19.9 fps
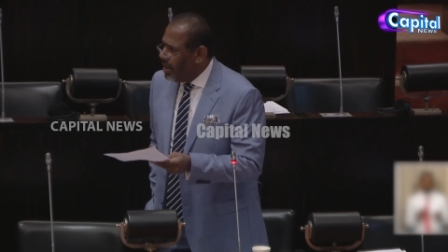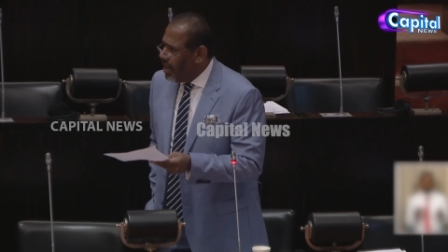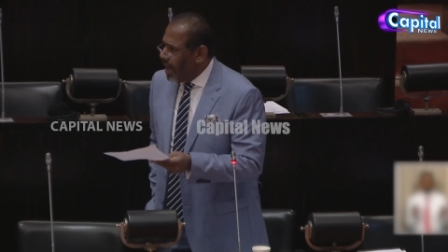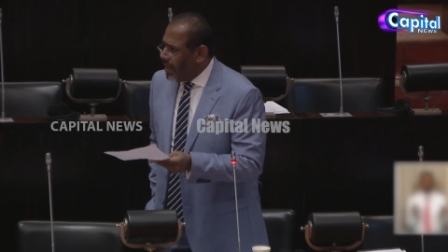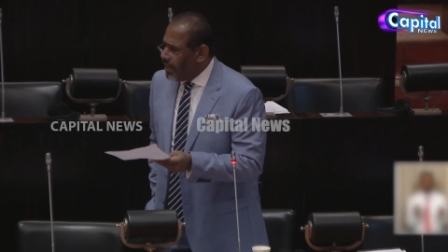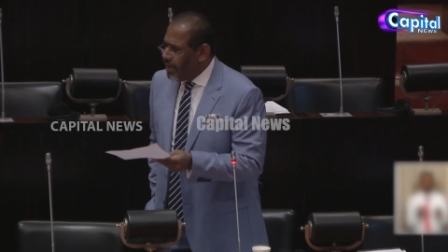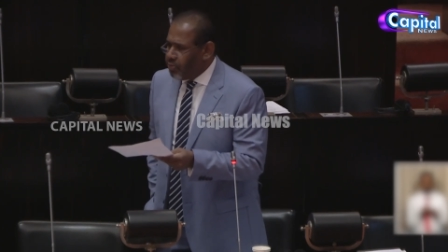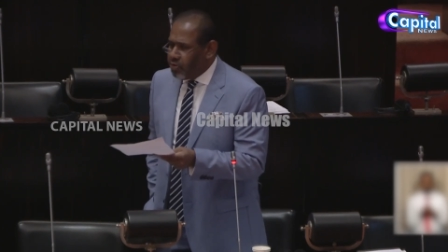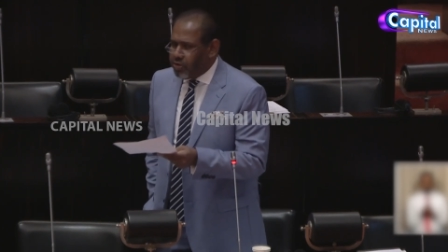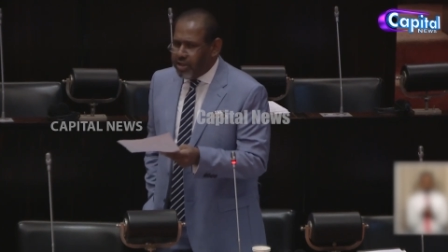
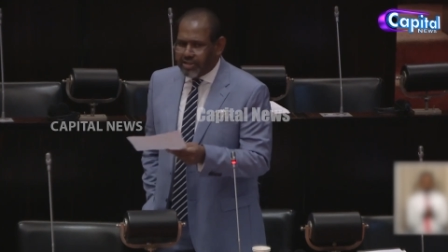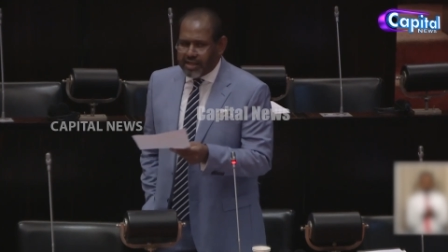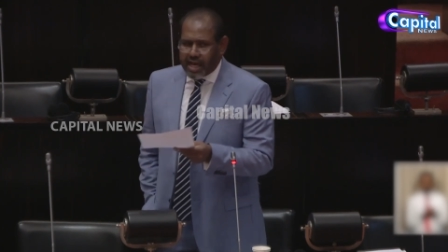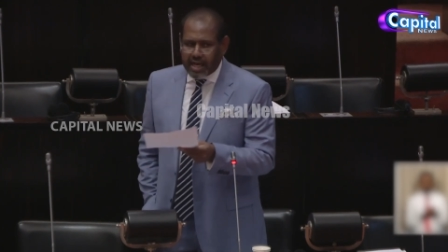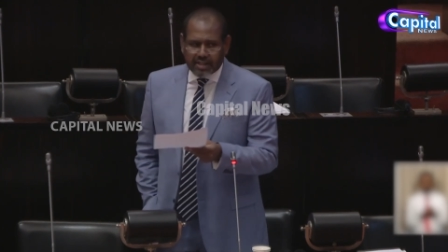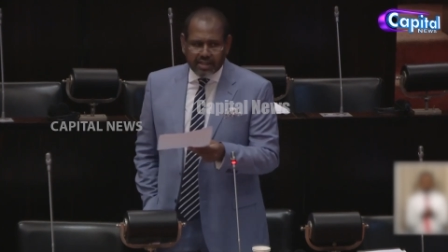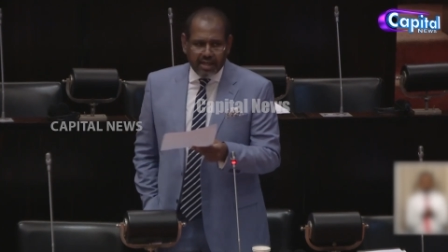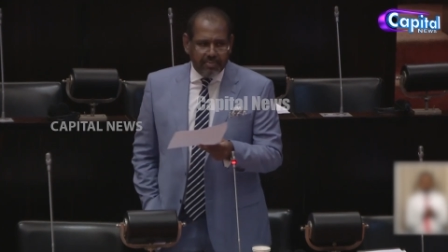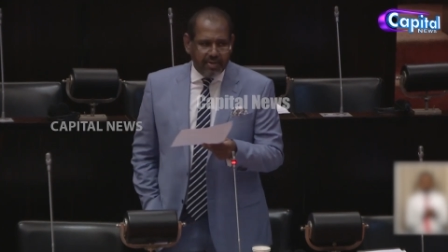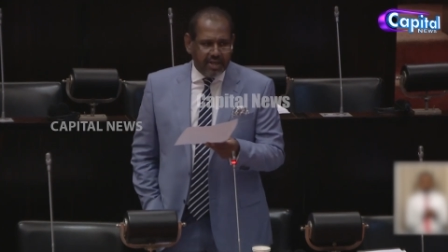And the Buddha
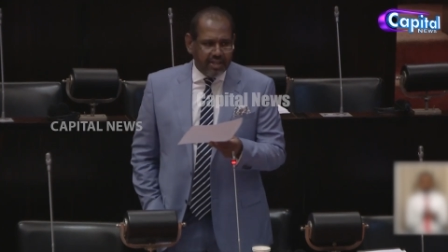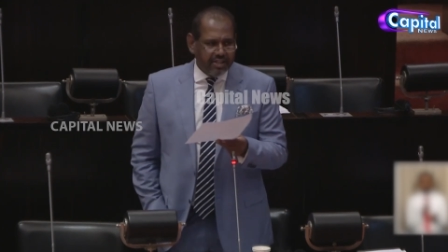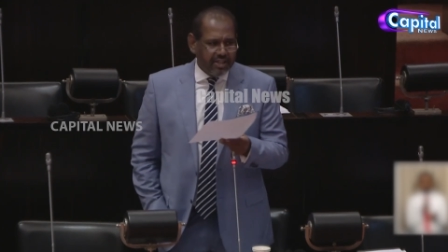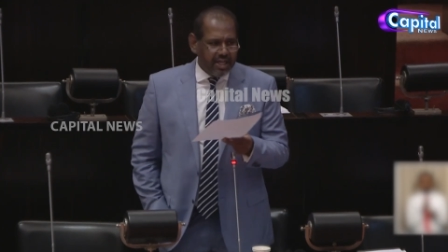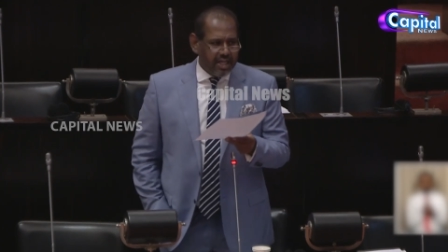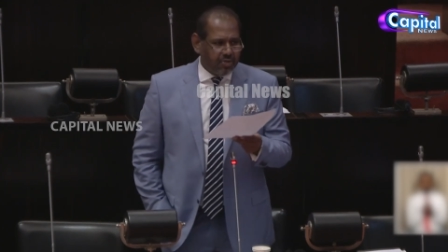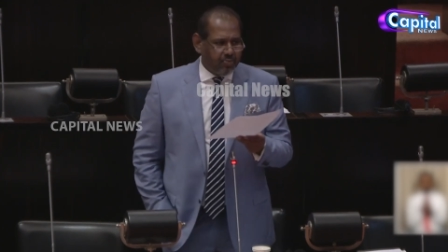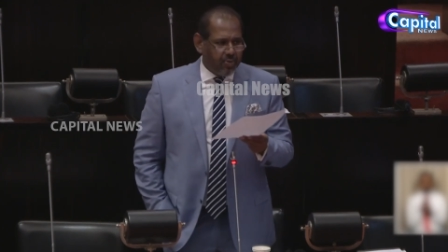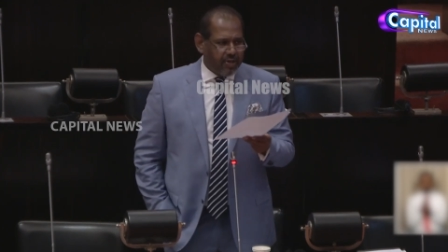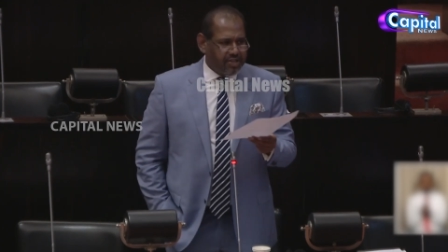Sasana
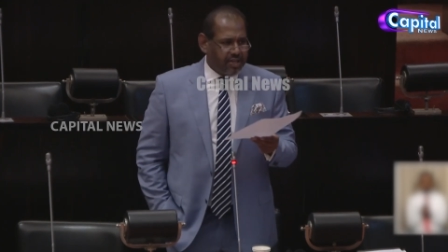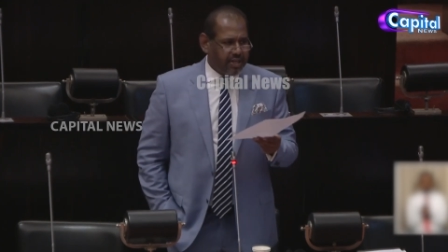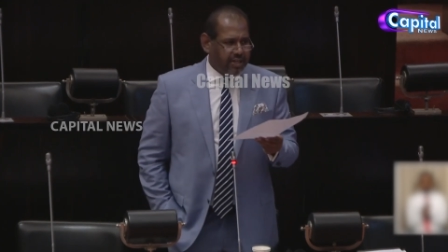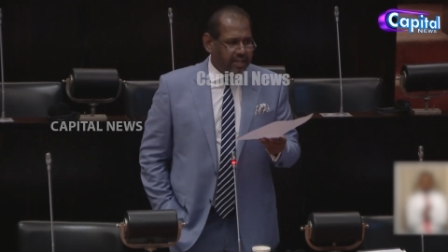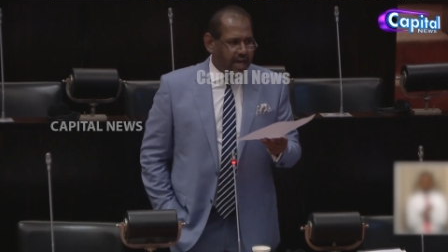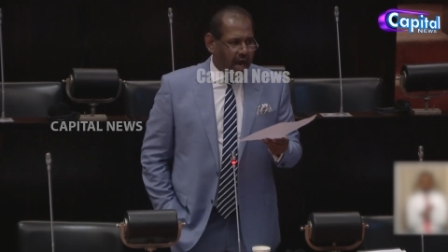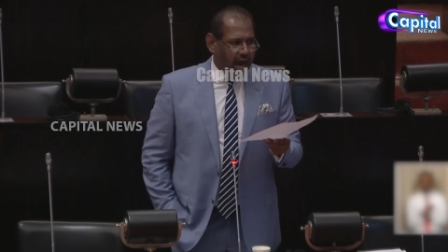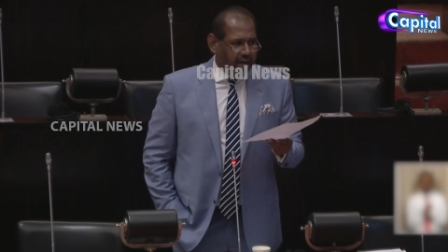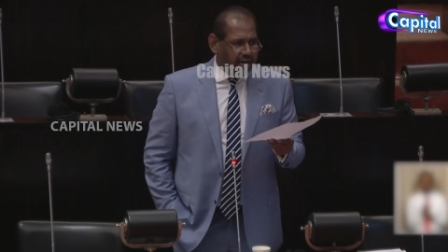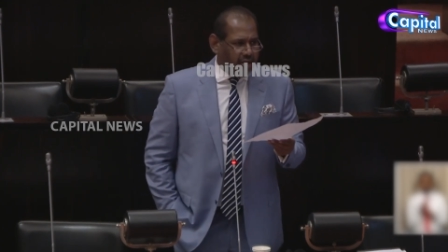Ministry, especially
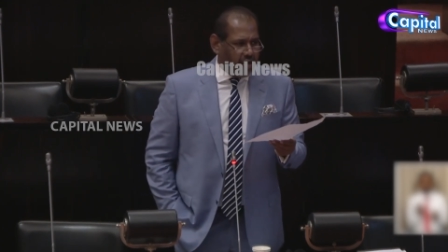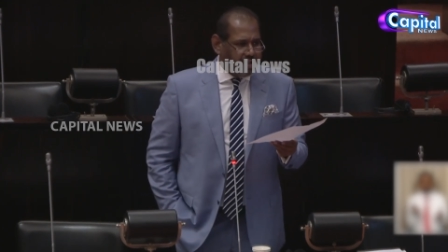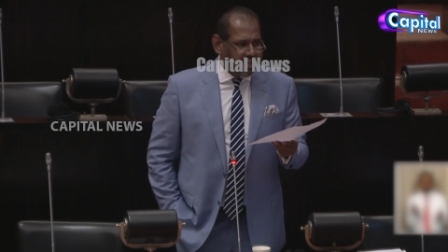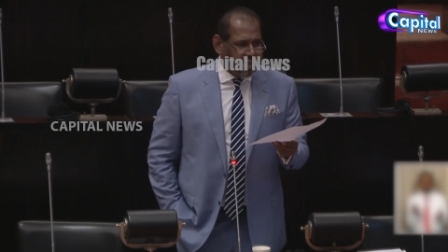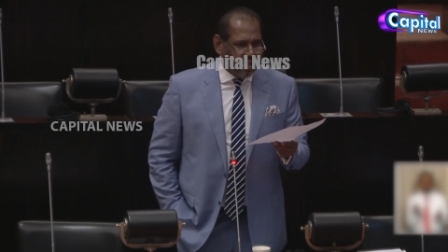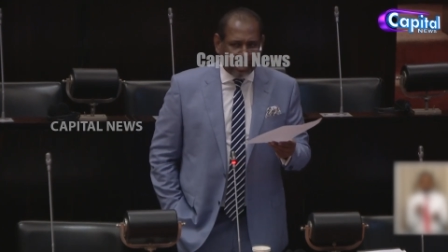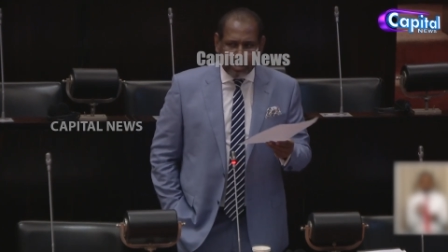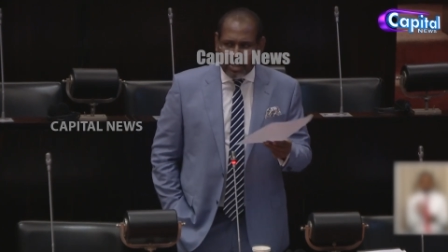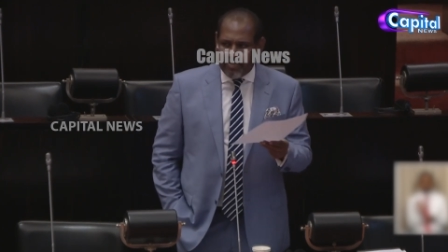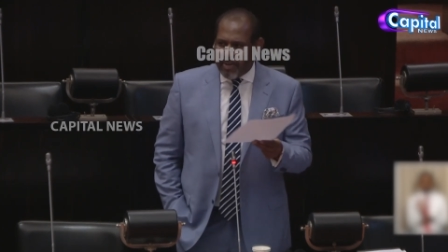the
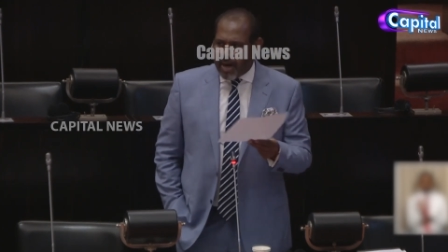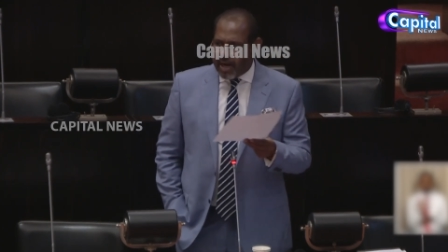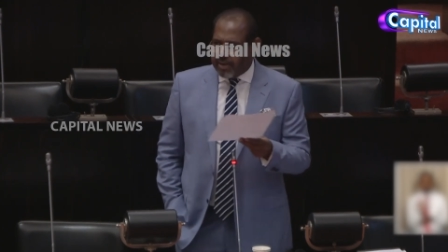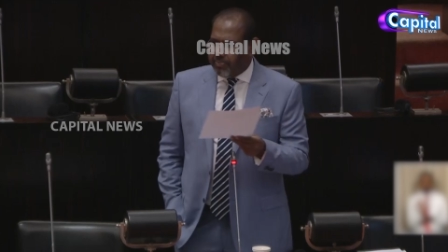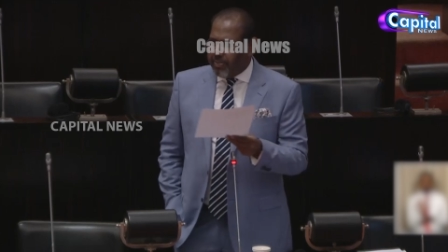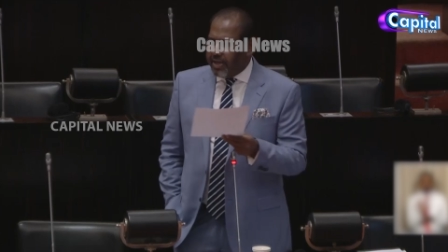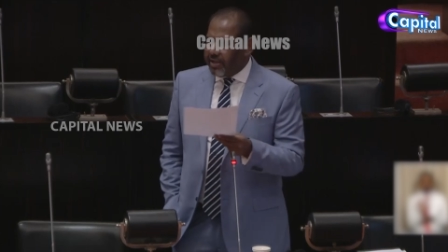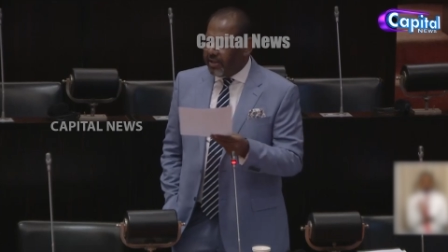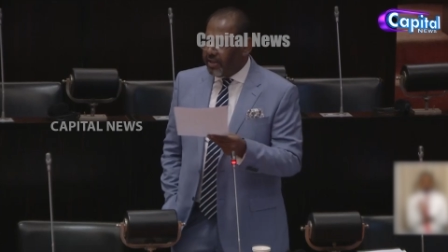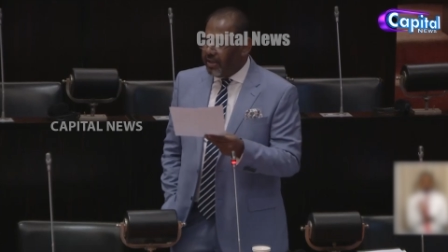archaeological
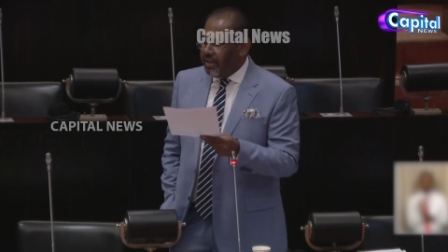department,